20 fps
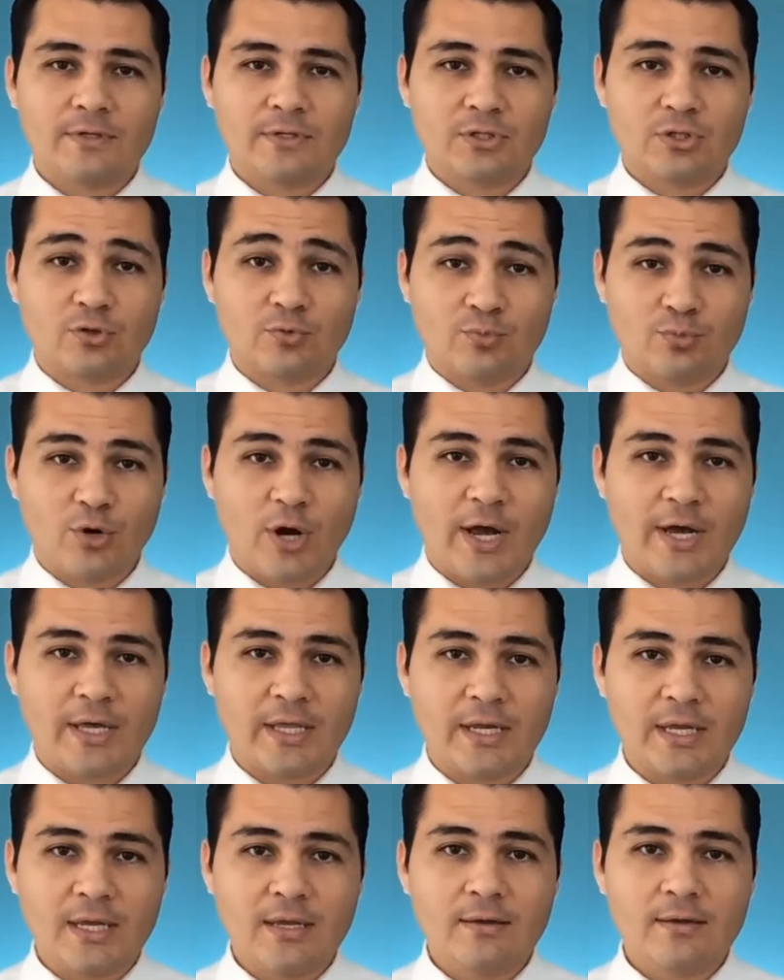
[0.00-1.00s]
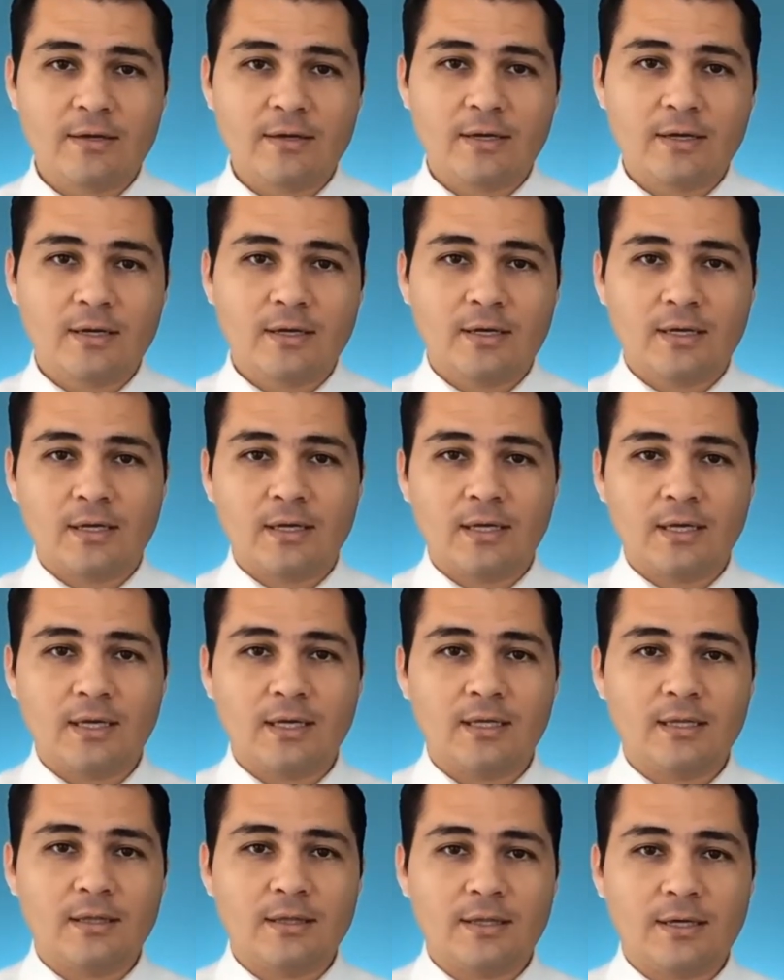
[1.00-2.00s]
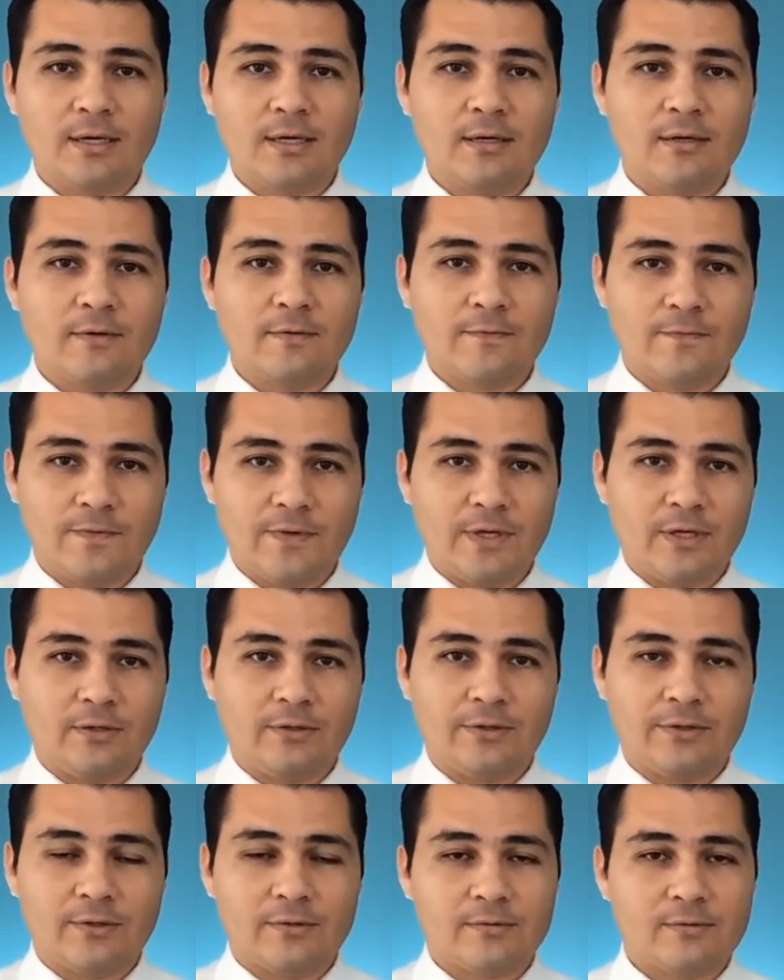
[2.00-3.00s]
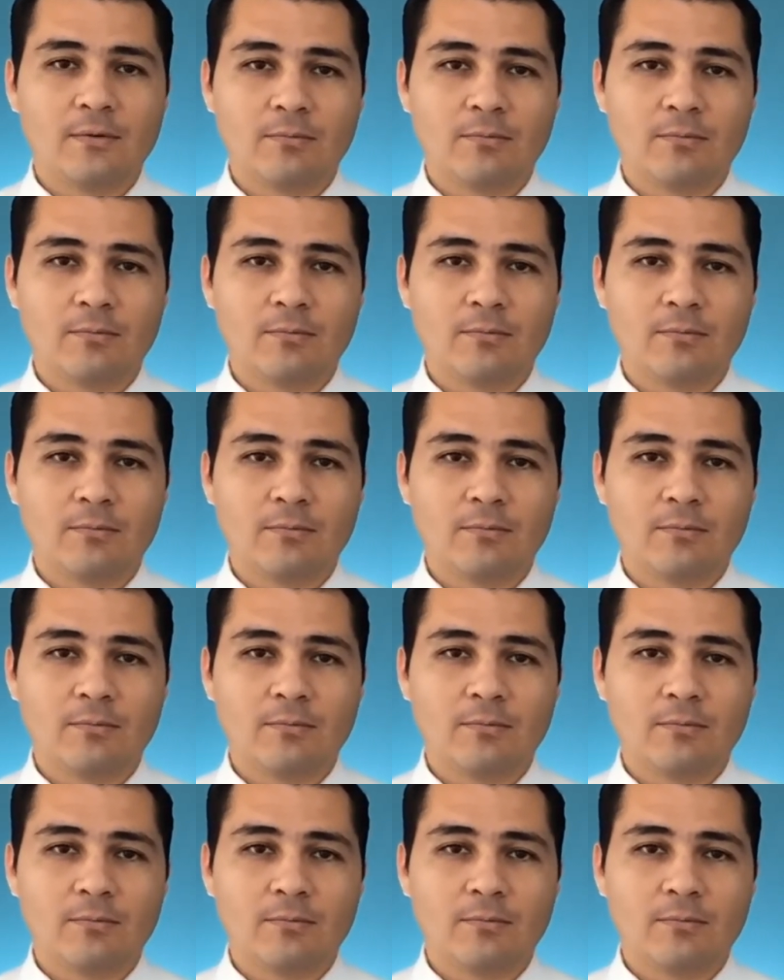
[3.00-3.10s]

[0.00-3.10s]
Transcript: sobriety in the field.